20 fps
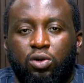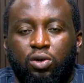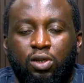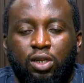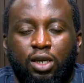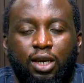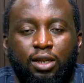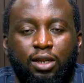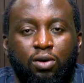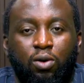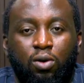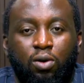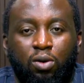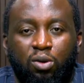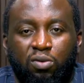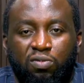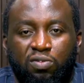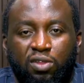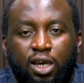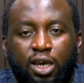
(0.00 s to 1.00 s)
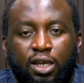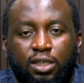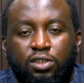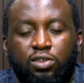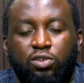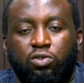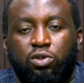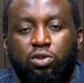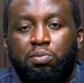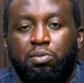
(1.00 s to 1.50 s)
and all of that to
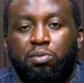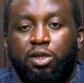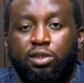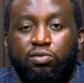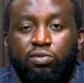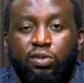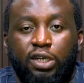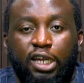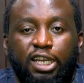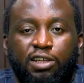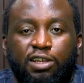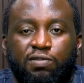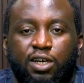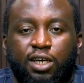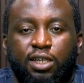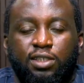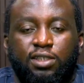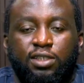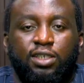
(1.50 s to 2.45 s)
remain relevant.